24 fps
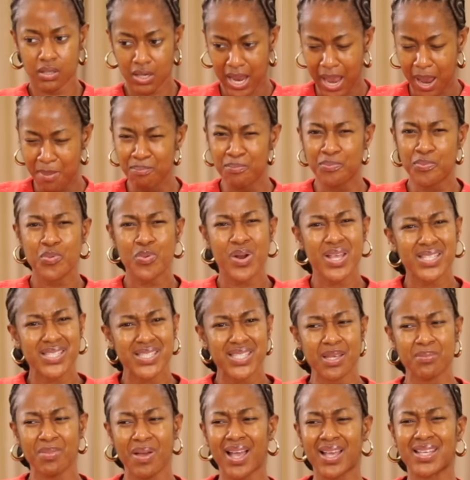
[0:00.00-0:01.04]
Embrace
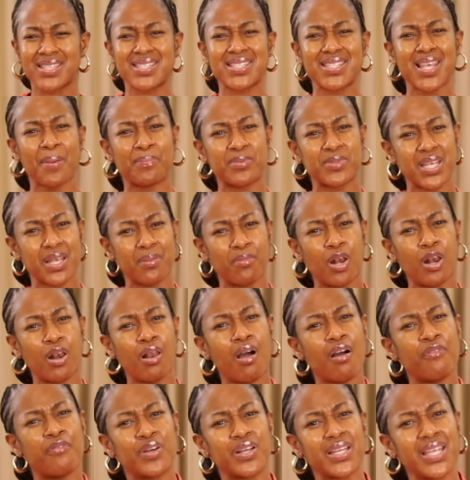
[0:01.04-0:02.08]
him, accept him,
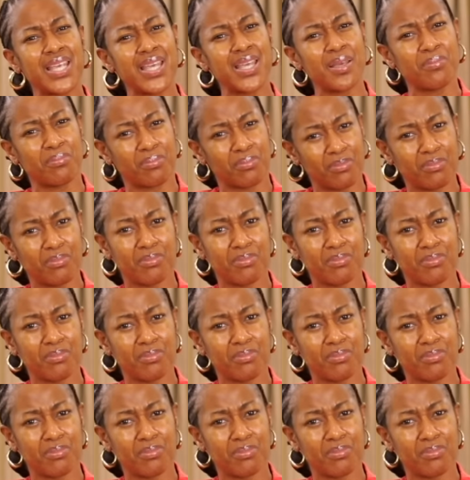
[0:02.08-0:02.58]
love on him.